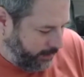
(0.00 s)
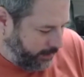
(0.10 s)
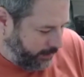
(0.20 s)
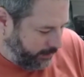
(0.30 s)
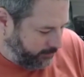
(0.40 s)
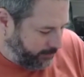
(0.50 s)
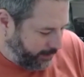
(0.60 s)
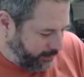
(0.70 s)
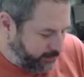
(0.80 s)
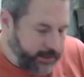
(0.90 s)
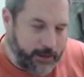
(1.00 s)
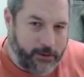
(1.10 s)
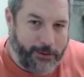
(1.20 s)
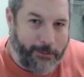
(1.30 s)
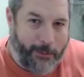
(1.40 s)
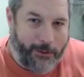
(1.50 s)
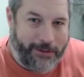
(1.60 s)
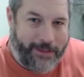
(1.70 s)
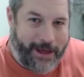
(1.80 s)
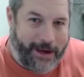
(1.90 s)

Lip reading: It's probably going to take a little more than that.